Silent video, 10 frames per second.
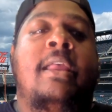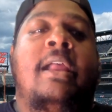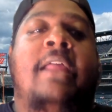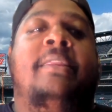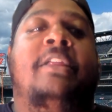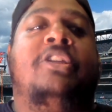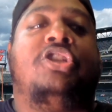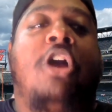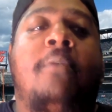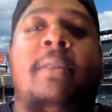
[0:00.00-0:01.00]
And then
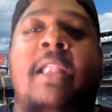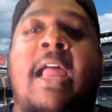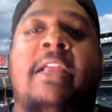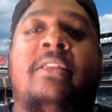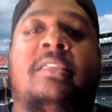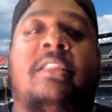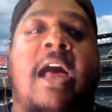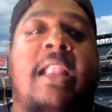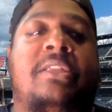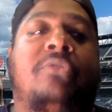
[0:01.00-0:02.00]
Sean Manaea
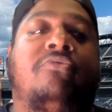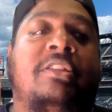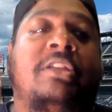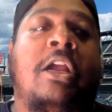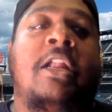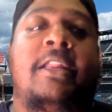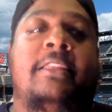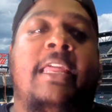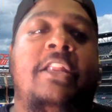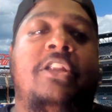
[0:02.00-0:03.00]
slotted to return in
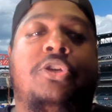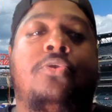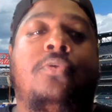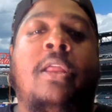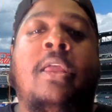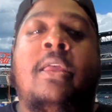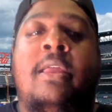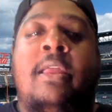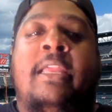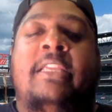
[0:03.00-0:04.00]
late June.
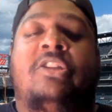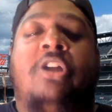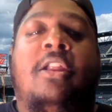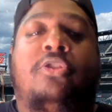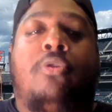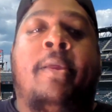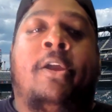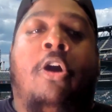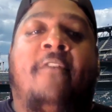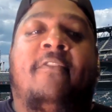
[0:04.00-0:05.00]
He started throwing
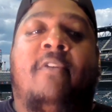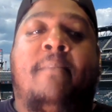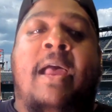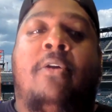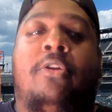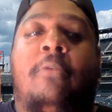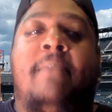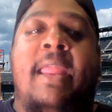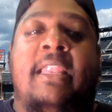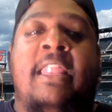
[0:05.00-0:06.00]
off of a mound on
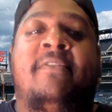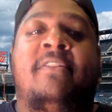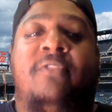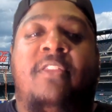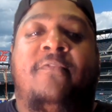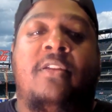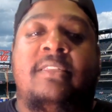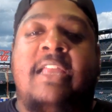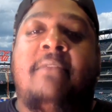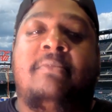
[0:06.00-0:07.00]
May 11th for the first
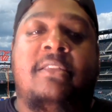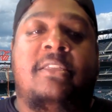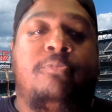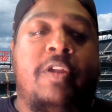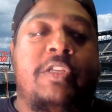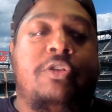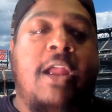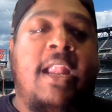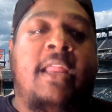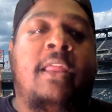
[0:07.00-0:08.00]
time since spring
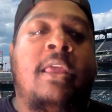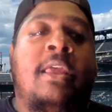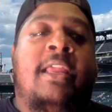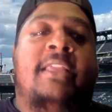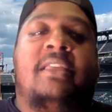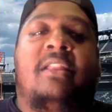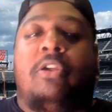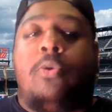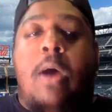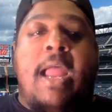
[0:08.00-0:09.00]
training. He's going to
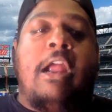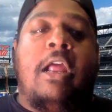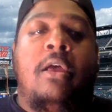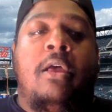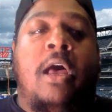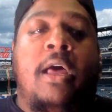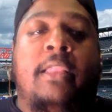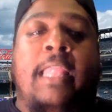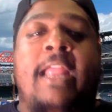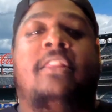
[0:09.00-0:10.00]
require a
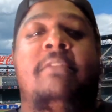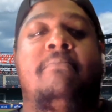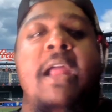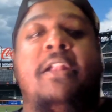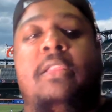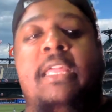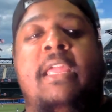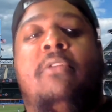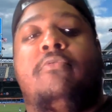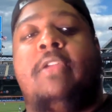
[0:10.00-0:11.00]
lengthy minor
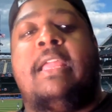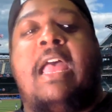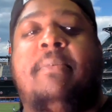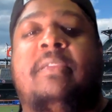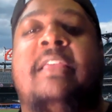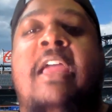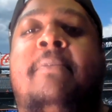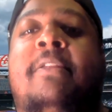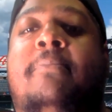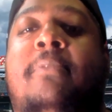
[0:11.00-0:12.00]
league rehab
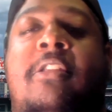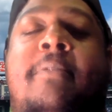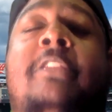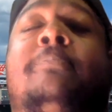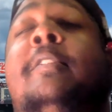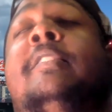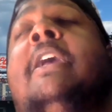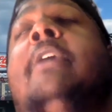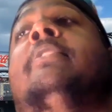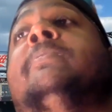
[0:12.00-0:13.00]
assignment to build up his pitch
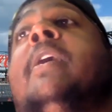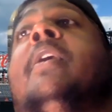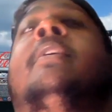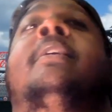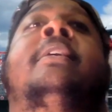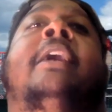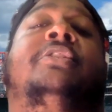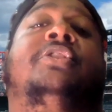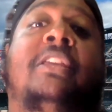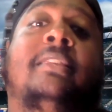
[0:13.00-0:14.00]
count as well,
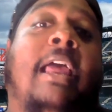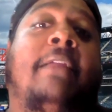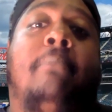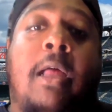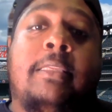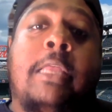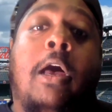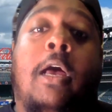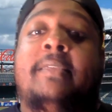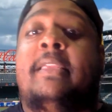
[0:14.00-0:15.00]
as just like
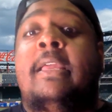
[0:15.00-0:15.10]
Montas,